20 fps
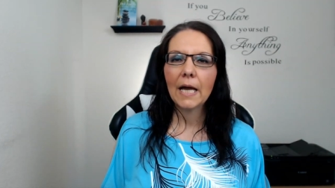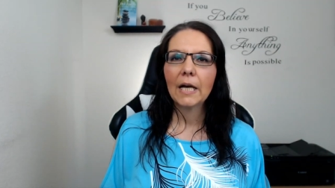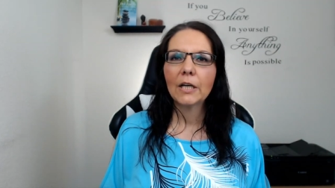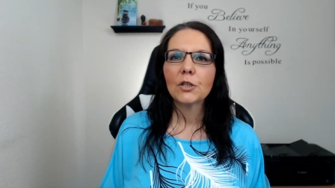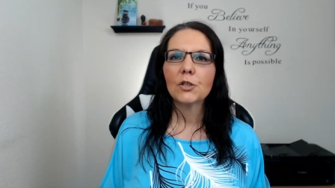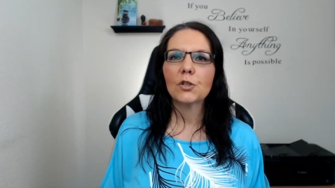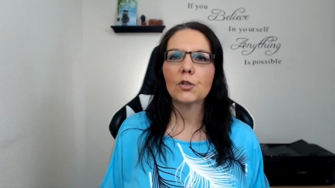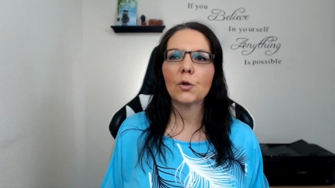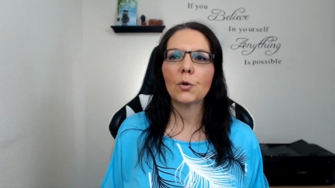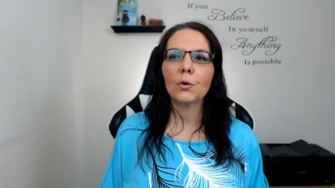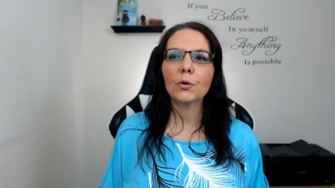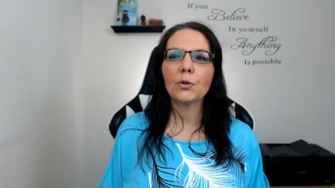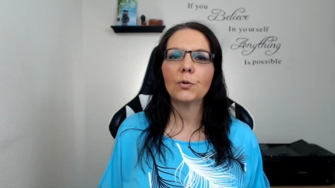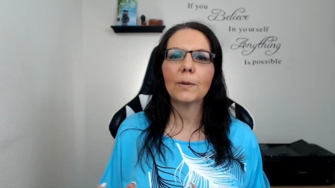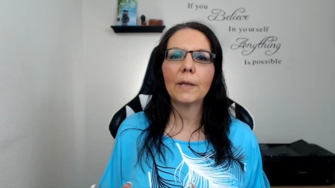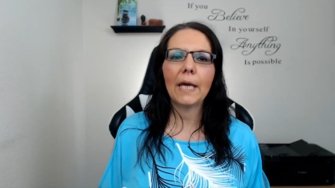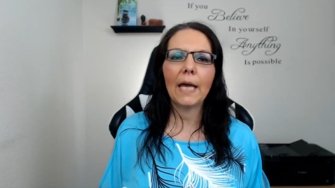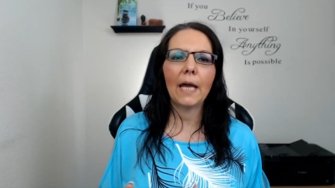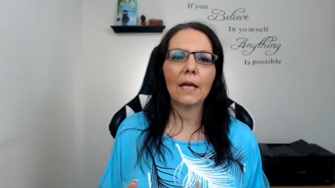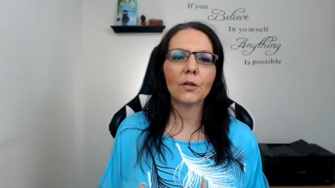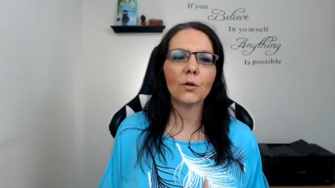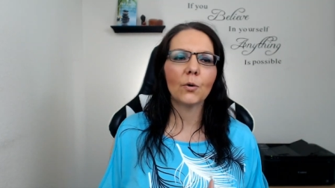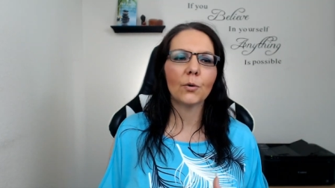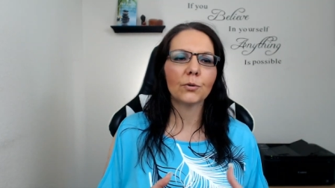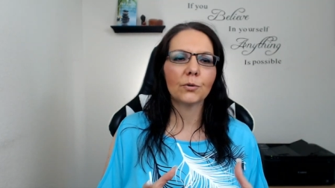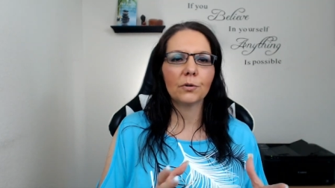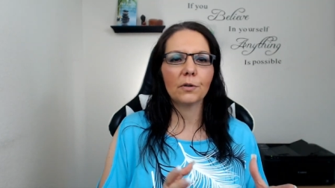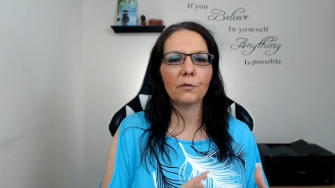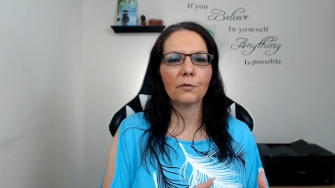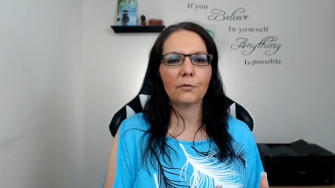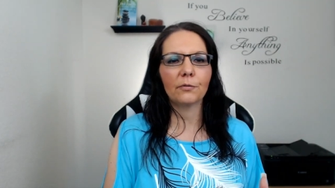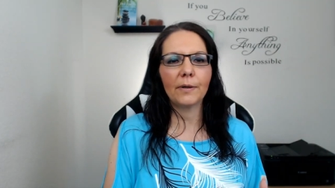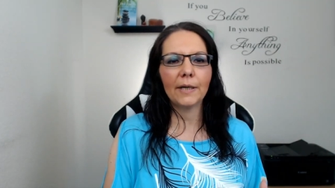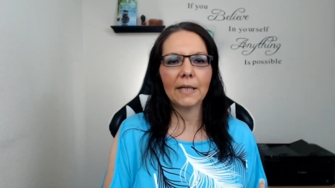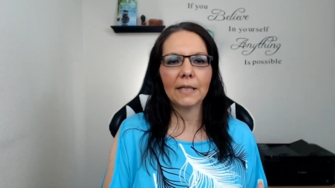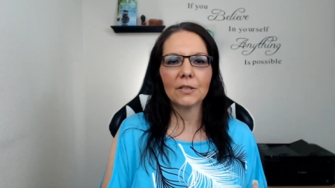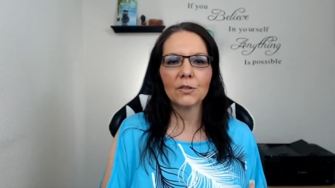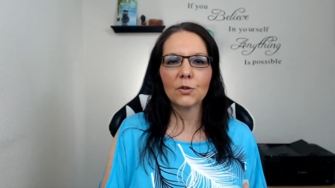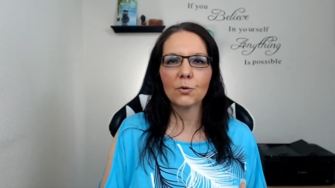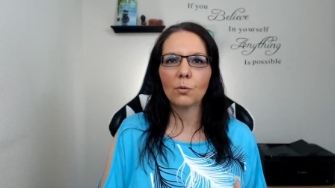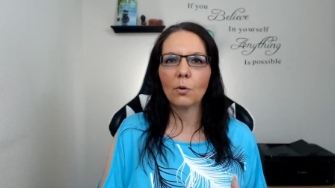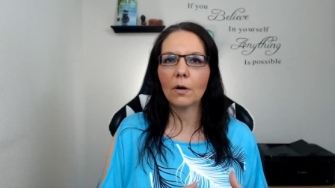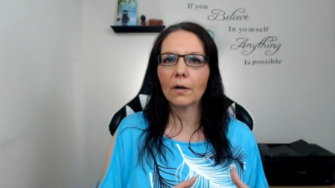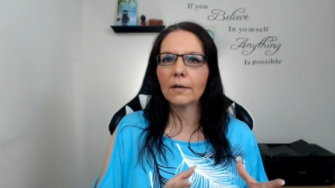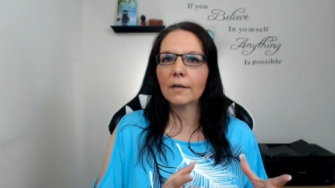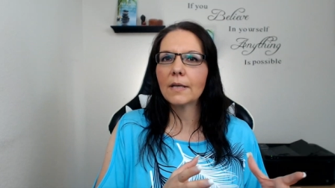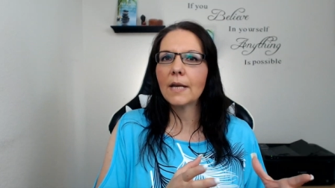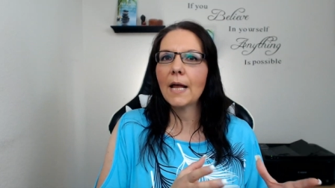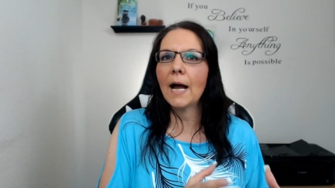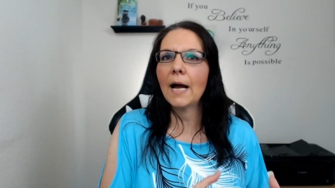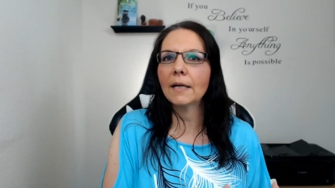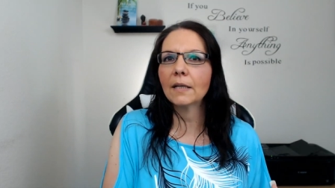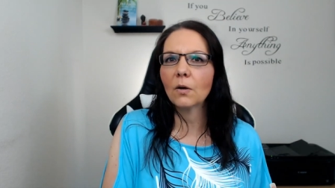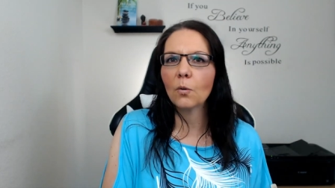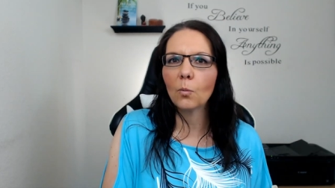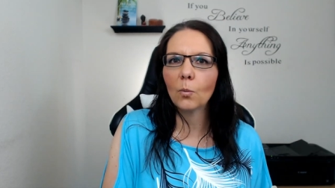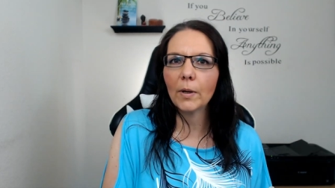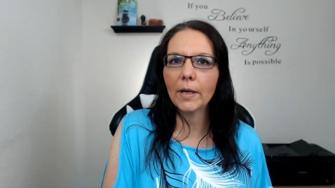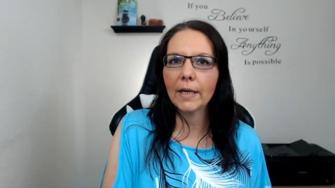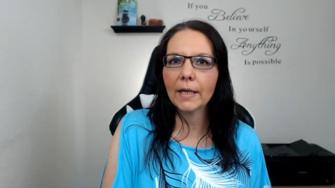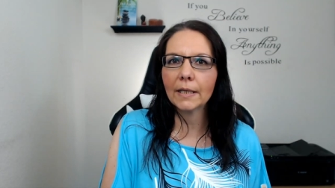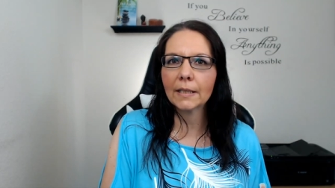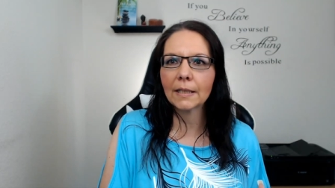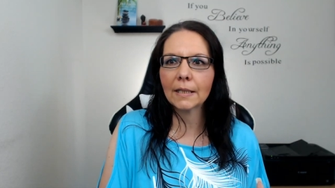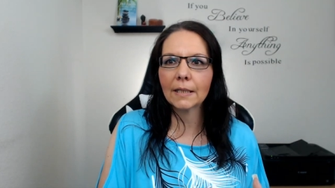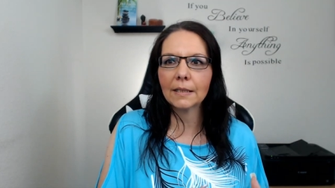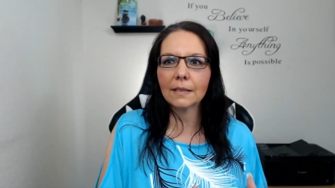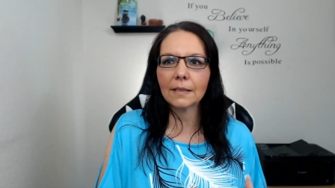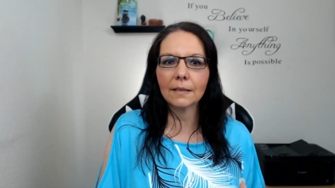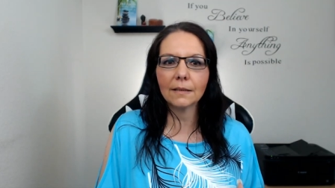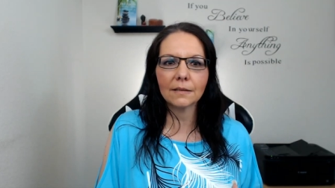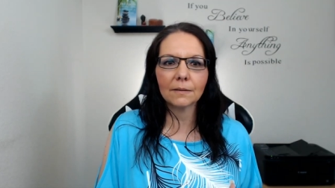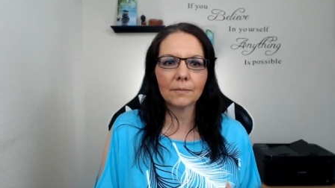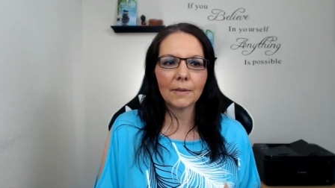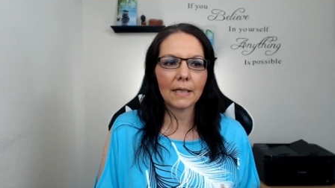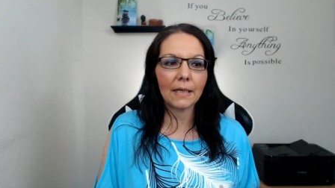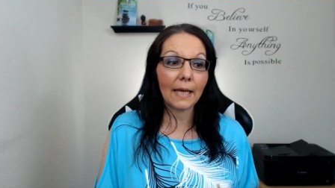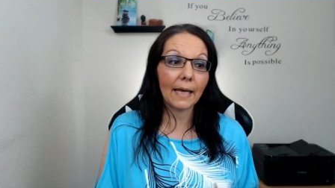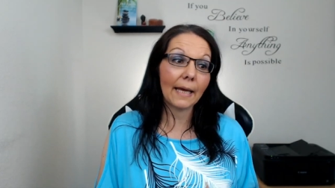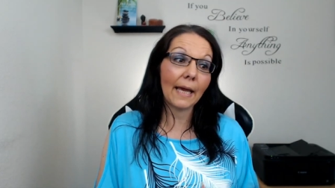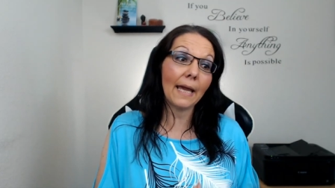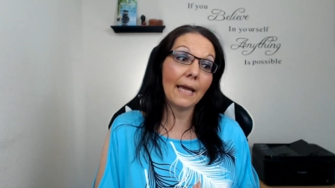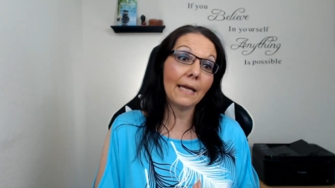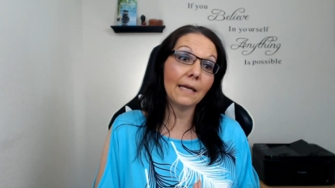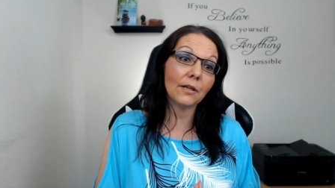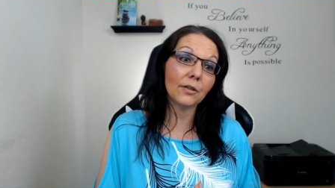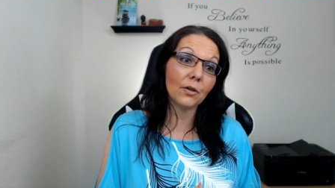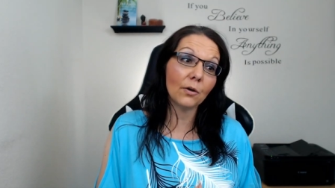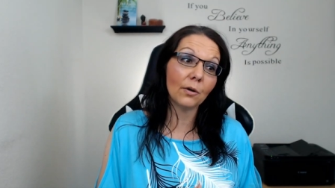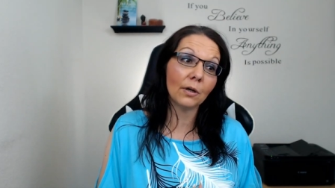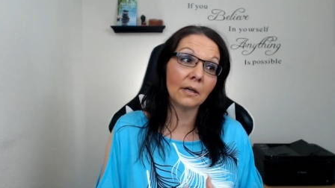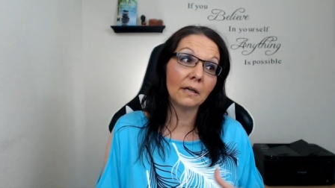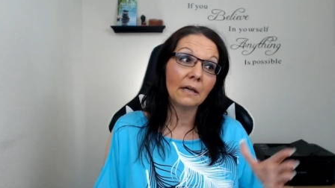So you can't go to your friends who are not awakening and tell them that like, hey, you know,